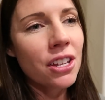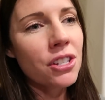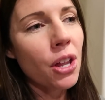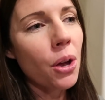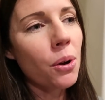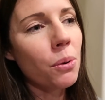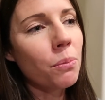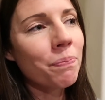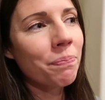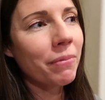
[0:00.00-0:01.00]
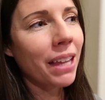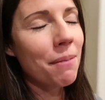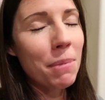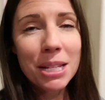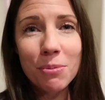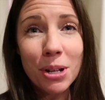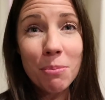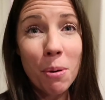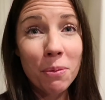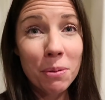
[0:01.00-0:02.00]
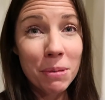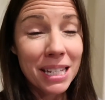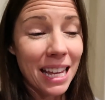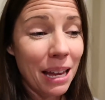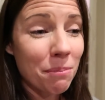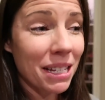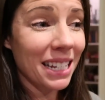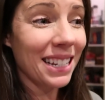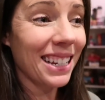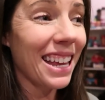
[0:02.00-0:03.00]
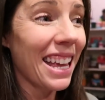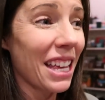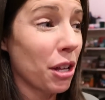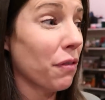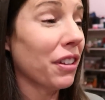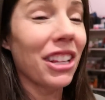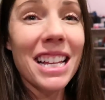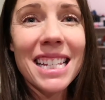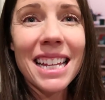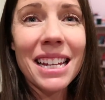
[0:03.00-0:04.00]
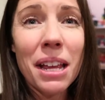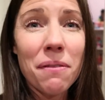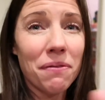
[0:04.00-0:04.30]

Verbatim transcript: So Mason will come home from his games and he'll fill us in,